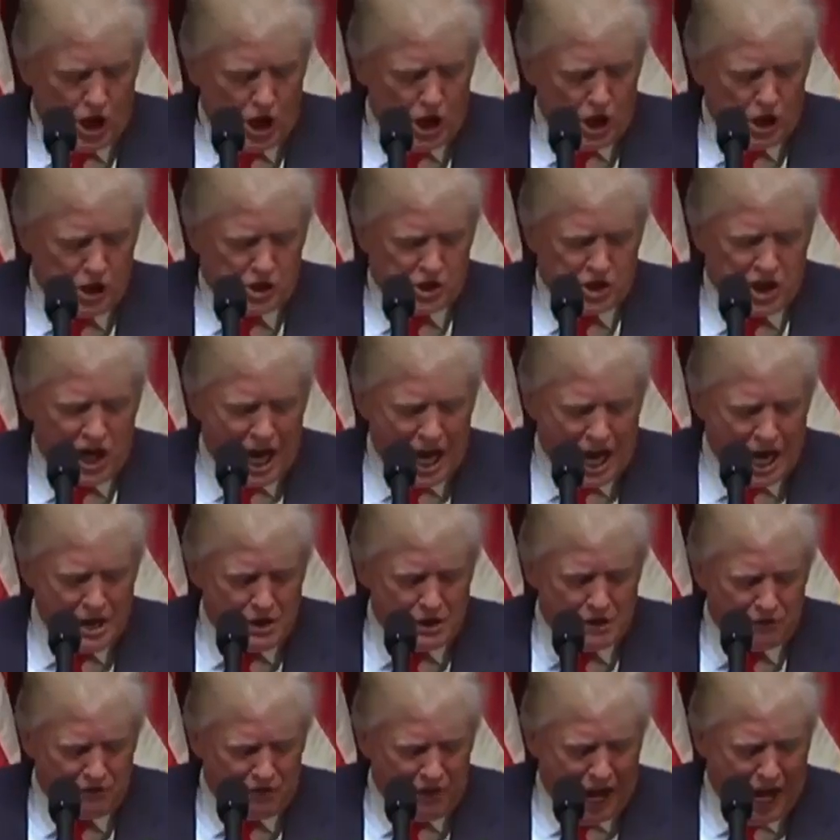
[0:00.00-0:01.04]
she
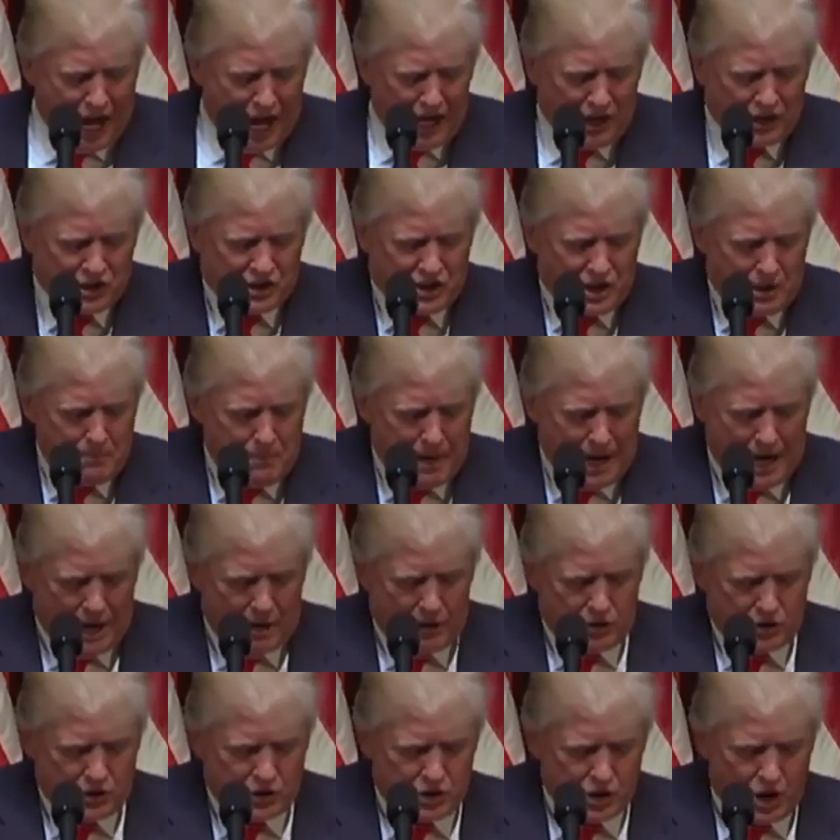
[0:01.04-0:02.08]
sent vast
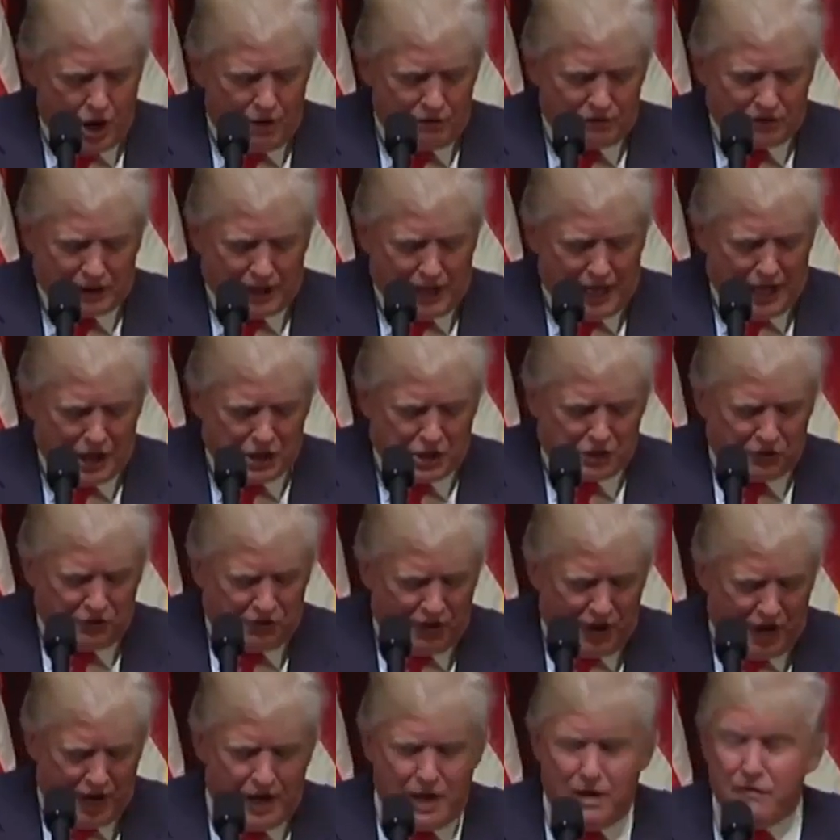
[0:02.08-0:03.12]
amounts of
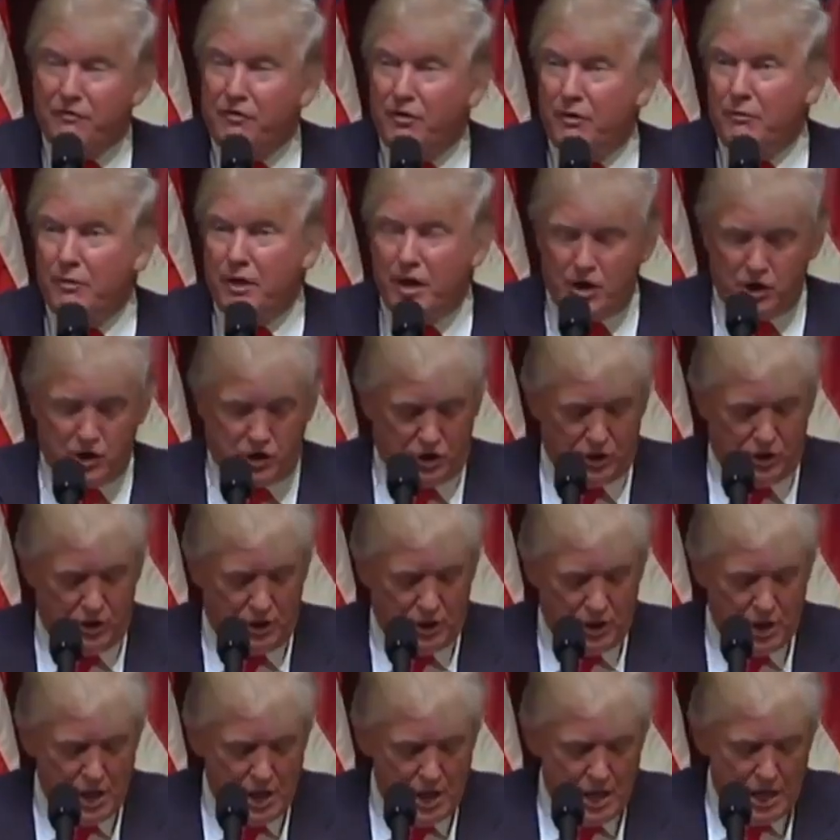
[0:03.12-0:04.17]
classified
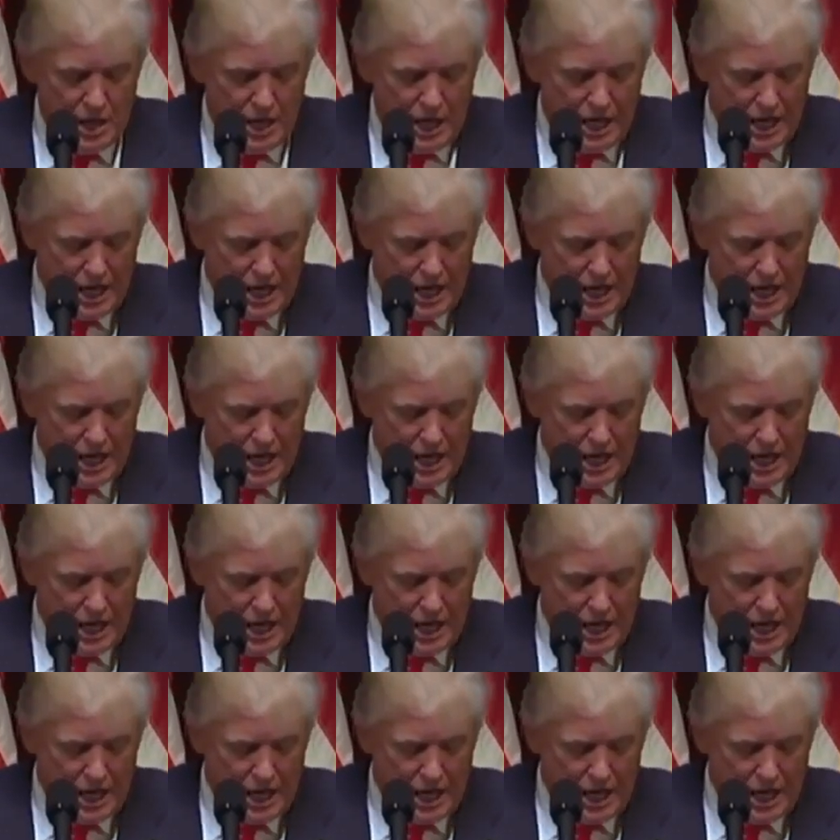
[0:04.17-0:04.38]
information,